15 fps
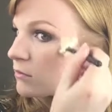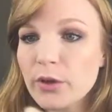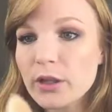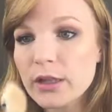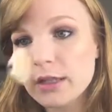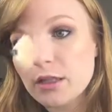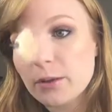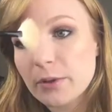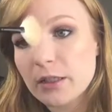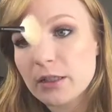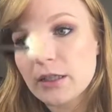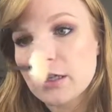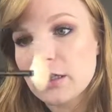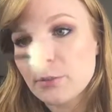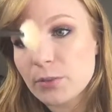A little bit
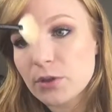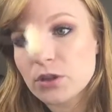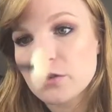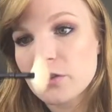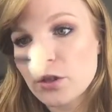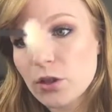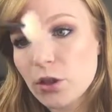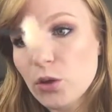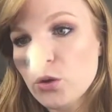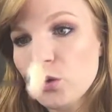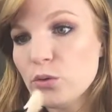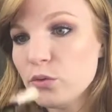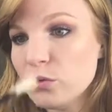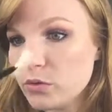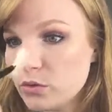down the bridge of the
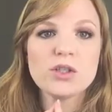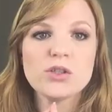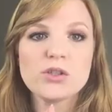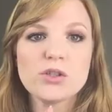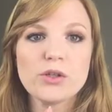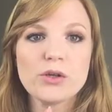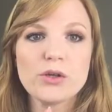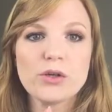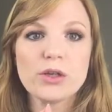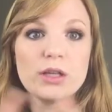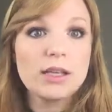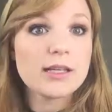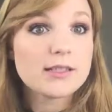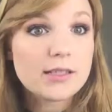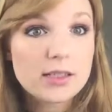nose. So
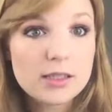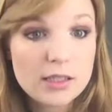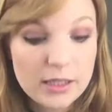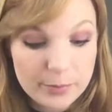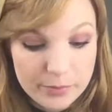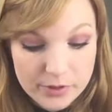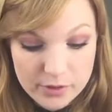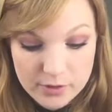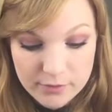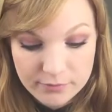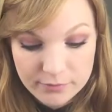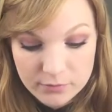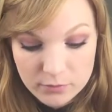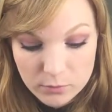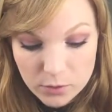last thing is lips.
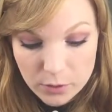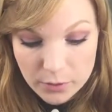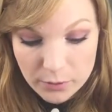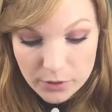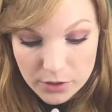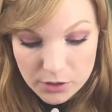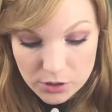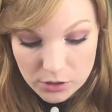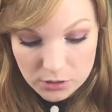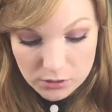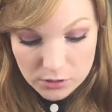What do I want to do?